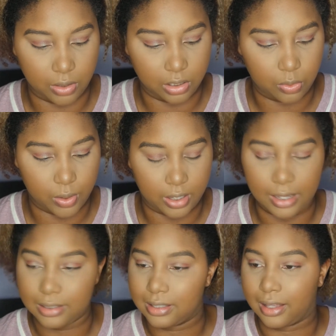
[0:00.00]
really quick
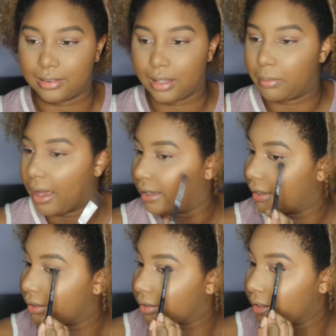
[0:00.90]
into that same
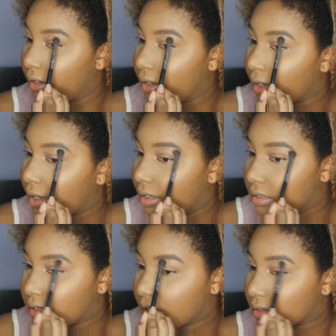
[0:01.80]
highlighter
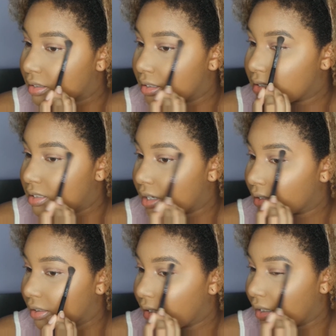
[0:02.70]
and just
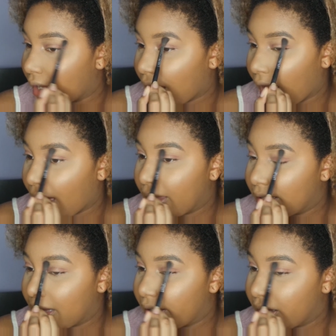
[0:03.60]
gently
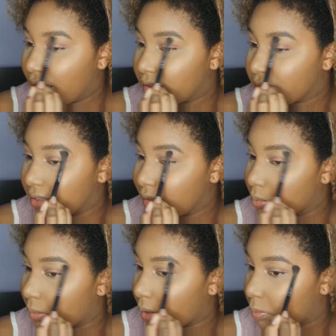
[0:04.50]
highlight
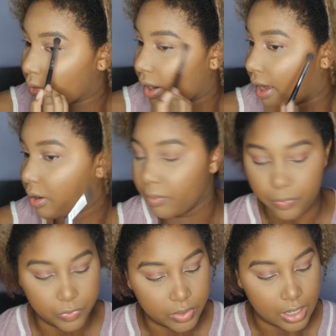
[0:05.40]
underneath my brow.
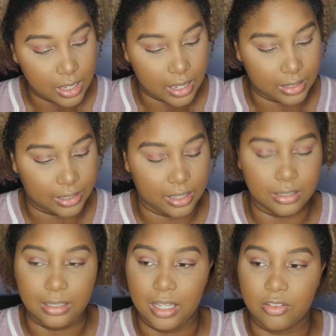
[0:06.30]

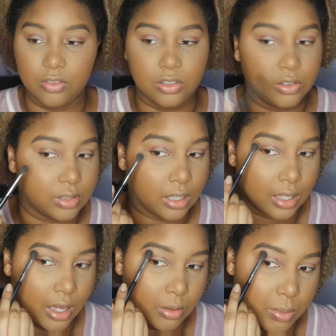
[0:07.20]
Again,
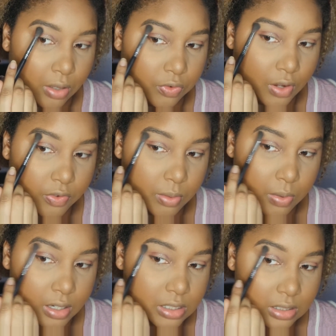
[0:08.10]
using a big fluffy
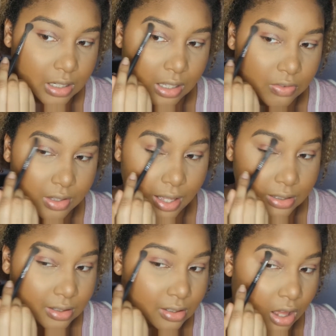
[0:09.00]
brush is going to give you
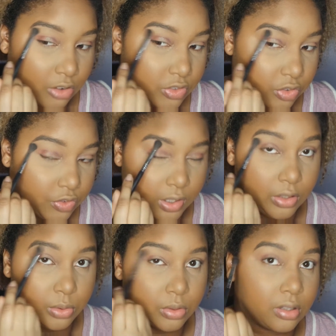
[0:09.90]
that soft
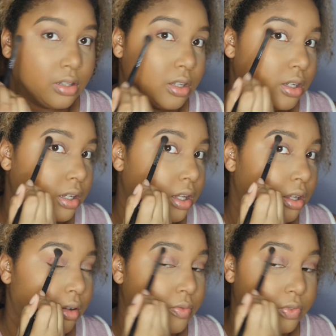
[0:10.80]
diffused look
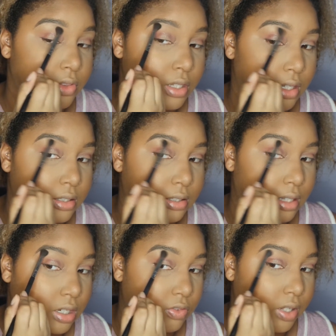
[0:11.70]

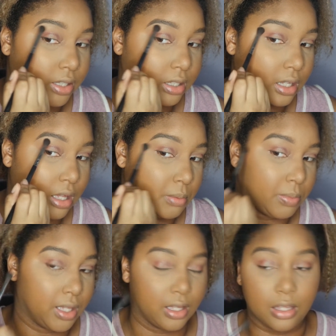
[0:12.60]
instead of like a
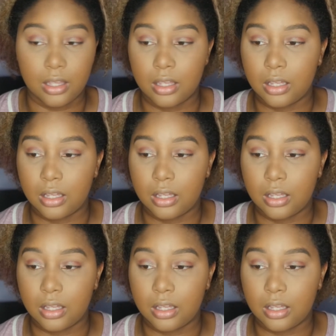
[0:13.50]
big